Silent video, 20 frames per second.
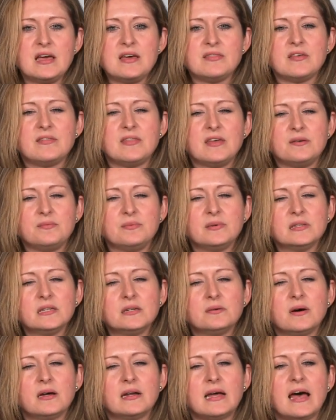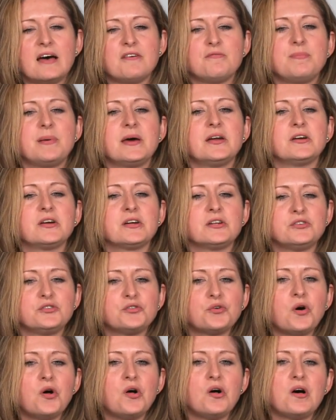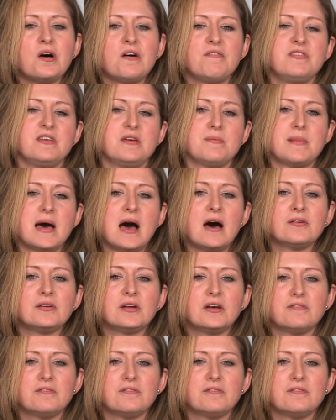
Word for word: that they really want to have better control of the amount